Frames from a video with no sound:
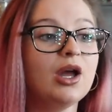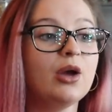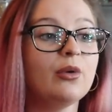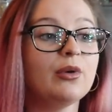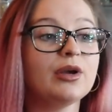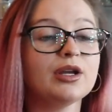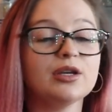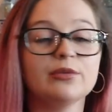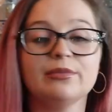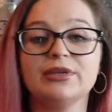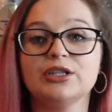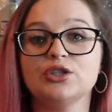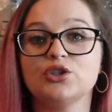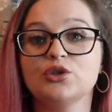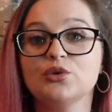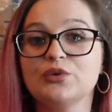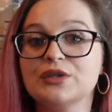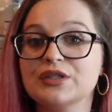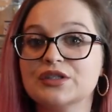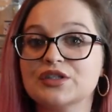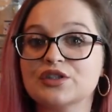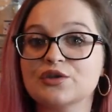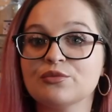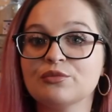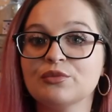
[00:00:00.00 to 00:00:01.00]
we're going to be
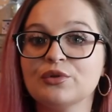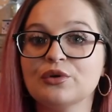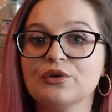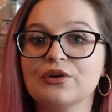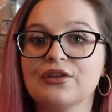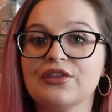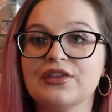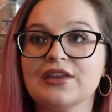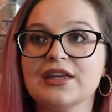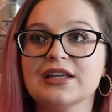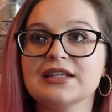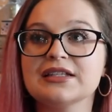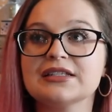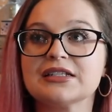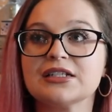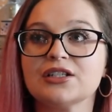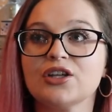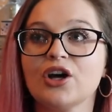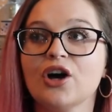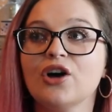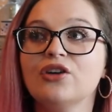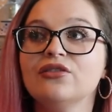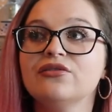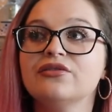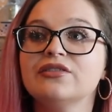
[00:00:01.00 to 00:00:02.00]
doing some more things and
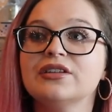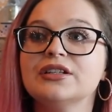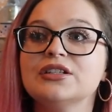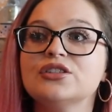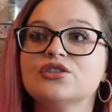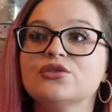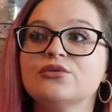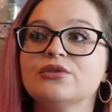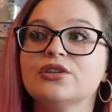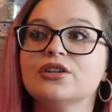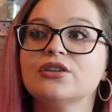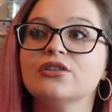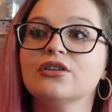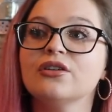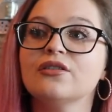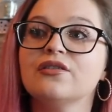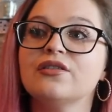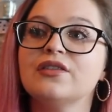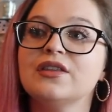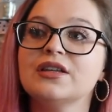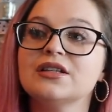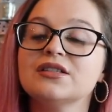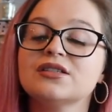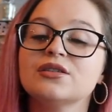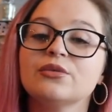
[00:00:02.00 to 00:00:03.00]
hopefully doing a lot of
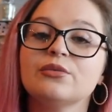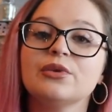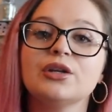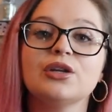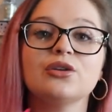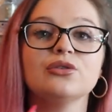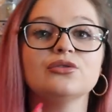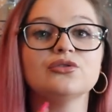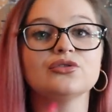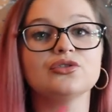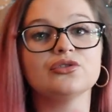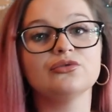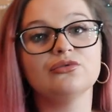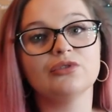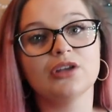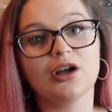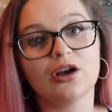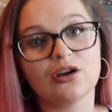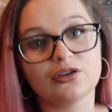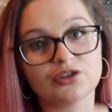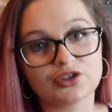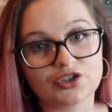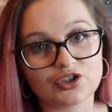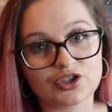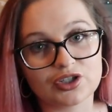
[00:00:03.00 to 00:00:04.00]
things that we couldn't do
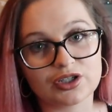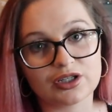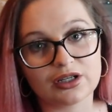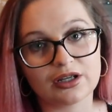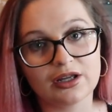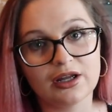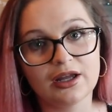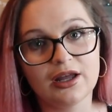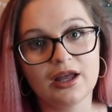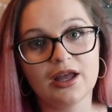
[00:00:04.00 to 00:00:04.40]
last year.